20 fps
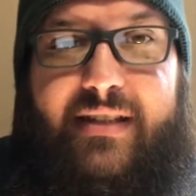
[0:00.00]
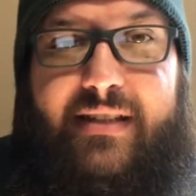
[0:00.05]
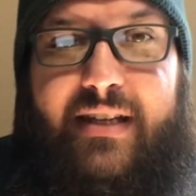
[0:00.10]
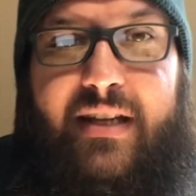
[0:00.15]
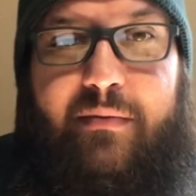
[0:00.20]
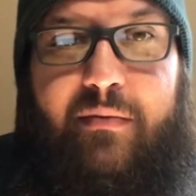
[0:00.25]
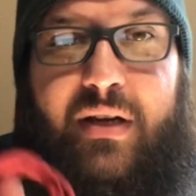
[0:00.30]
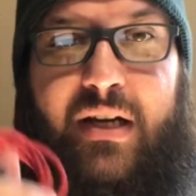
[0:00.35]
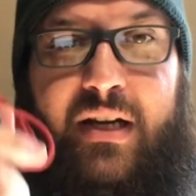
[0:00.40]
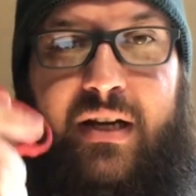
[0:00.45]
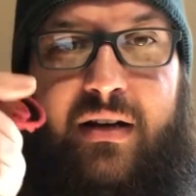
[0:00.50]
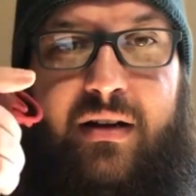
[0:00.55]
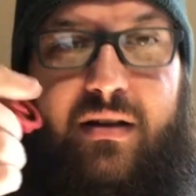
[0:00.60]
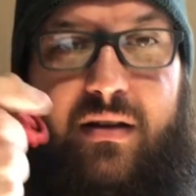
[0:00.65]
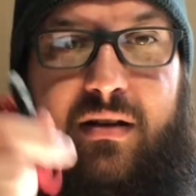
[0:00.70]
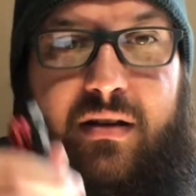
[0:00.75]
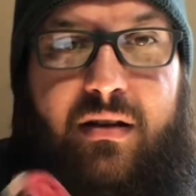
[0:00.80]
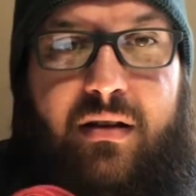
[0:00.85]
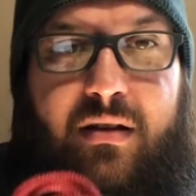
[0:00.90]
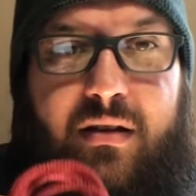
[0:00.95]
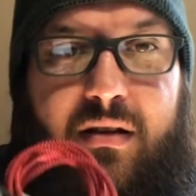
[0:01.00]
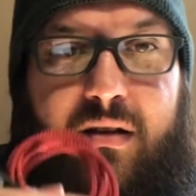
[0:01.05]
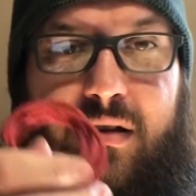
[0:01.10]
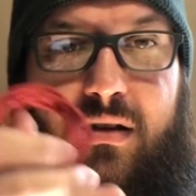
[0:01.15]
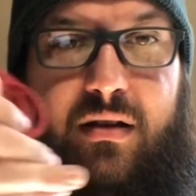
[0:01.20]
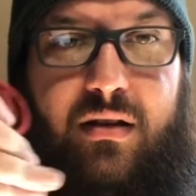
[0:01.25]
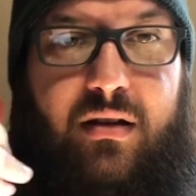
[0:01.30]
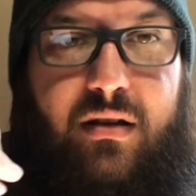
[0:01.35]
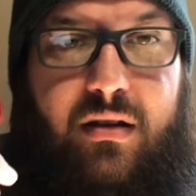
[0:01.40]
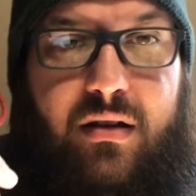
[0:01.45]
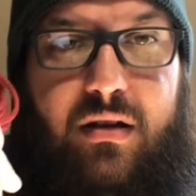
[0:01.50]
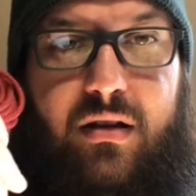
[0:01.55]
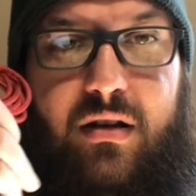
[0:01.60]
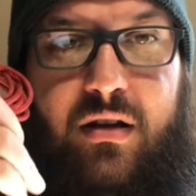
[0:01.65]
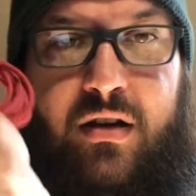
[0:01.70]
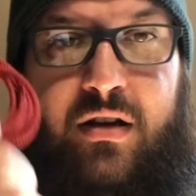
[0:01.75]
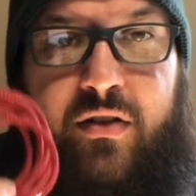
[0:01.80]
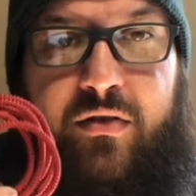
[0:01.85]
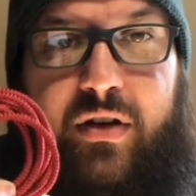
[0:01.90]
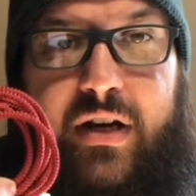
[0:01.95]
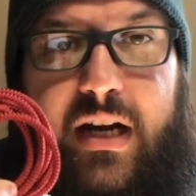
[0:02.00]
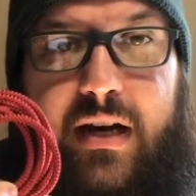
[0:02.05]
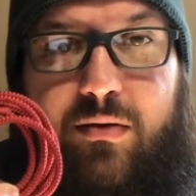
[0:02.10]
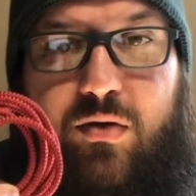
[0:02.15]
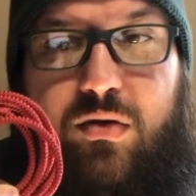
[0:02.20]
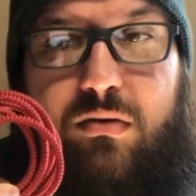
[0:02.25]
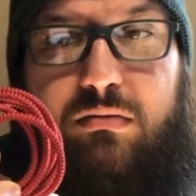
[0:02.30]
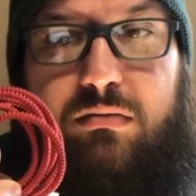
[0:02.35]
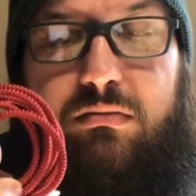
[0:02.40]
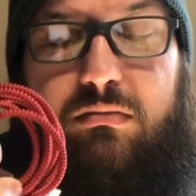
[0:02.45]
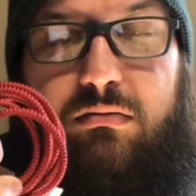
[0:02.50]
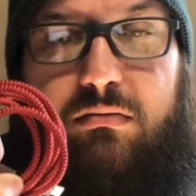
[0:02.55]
sent me another cable.